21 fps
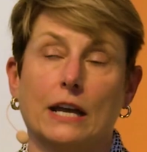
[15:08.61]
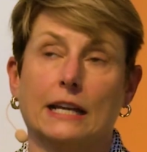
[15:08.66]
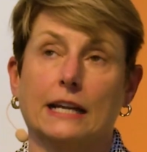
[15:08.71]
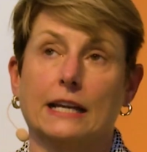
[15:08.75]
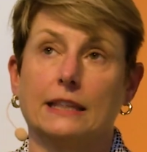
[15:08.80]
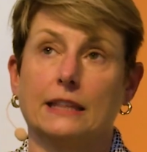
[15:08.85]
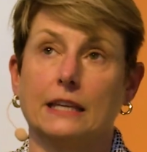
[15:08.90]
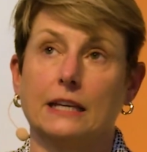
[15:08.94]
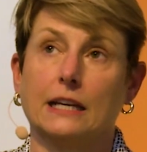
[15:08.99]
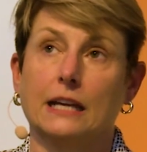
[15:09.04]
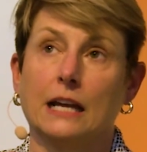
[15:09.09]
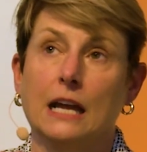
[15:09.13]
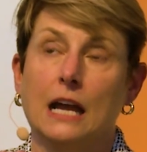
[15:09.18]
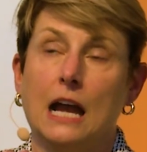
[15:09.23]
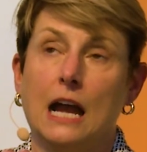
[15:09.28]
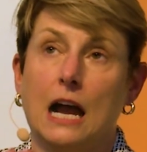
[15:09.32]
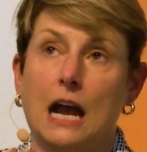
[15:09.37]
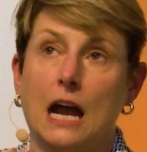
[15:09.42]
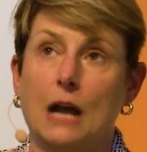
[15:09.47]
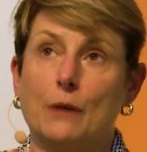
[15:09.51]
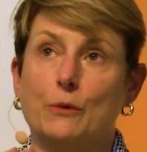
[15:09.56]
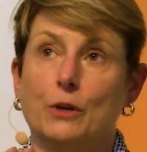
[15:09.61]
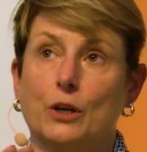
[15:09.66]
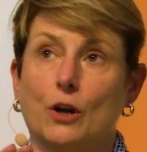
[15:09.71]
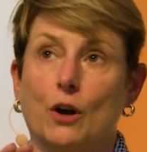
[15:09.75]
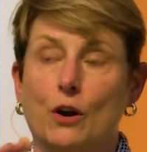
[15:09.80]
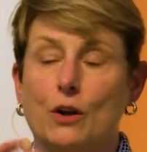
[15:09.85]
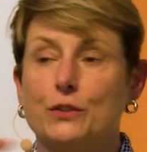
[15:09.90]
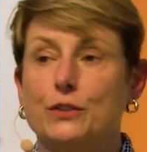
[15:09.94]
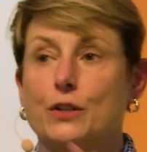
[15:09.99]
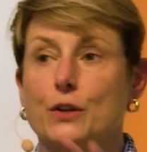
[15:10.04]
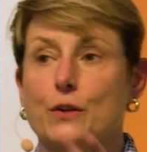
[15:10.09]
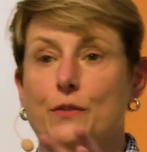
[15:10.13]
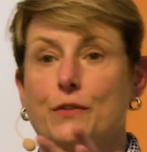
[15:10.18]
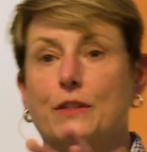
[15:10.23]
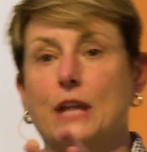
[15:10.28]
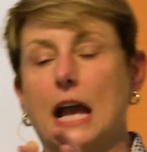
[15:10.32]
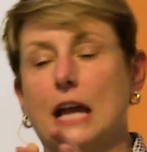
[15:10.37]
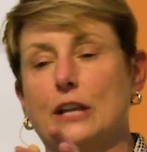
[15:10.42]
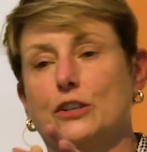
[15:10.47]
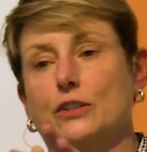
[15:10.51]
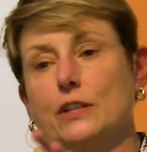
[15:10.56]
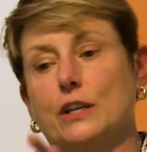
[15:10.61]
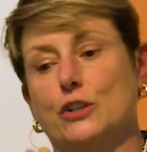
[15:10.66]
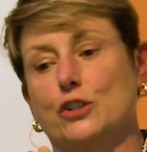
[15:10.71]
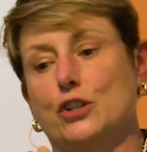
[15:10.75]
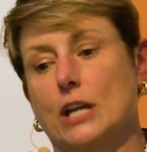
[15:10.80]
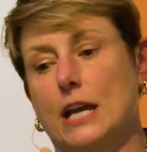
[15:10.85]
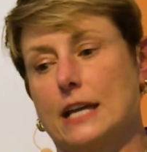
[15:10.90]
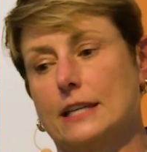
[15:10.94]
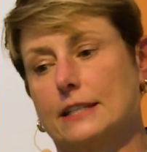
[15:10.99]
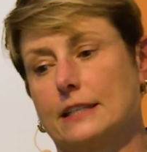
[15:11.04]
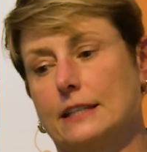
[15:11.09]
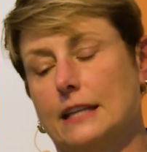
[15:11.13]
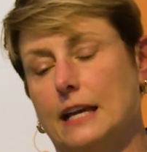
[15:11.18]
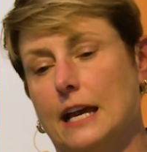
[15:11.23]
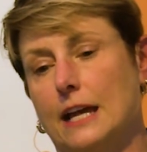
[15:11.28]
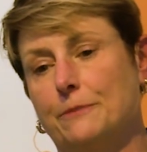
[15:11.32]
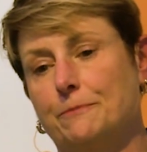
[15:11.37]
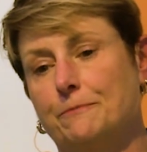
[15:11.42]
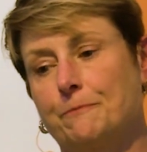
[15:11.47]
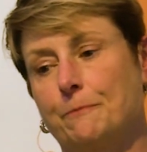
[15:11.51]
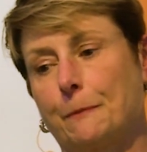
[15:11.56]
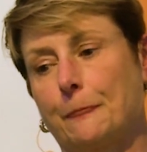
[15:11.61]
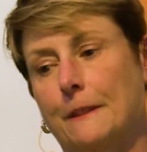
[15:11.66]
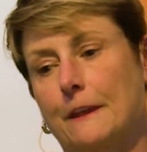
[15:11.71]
And I think I would also suggest that